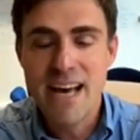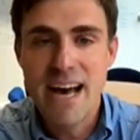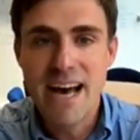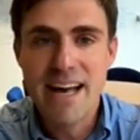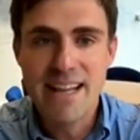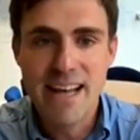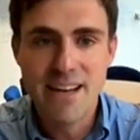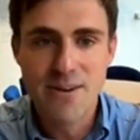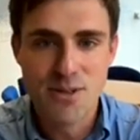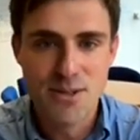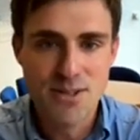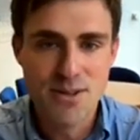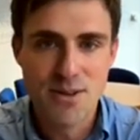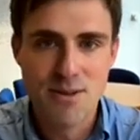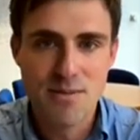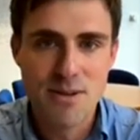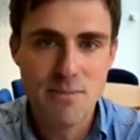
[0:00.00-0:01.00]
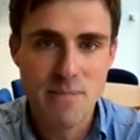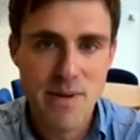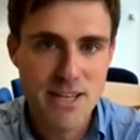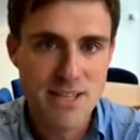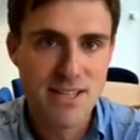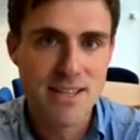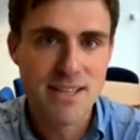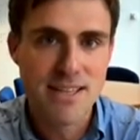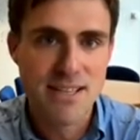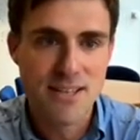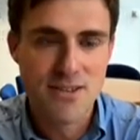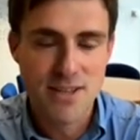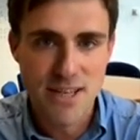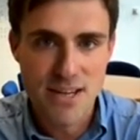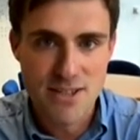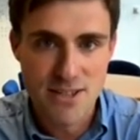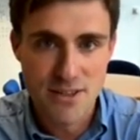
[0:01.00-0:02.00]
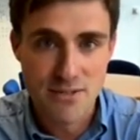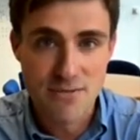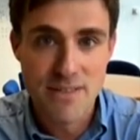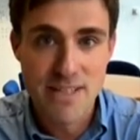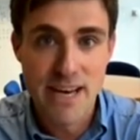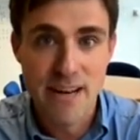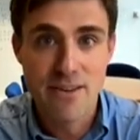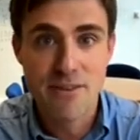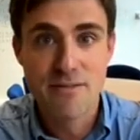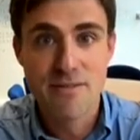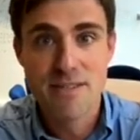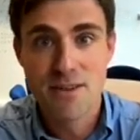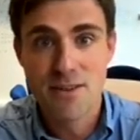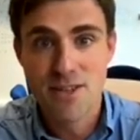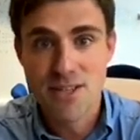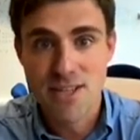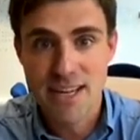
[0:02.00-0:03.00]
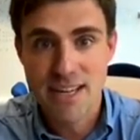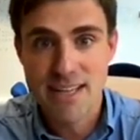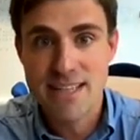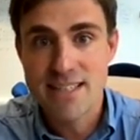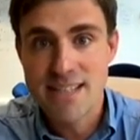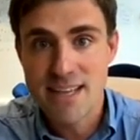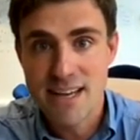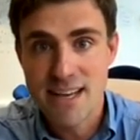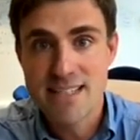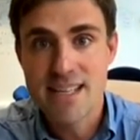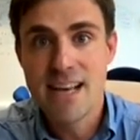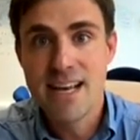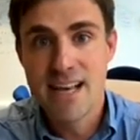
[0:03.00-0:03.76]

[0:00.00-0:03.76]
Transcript: And then also you mentioned the introduction of tariffs on Chinese cars.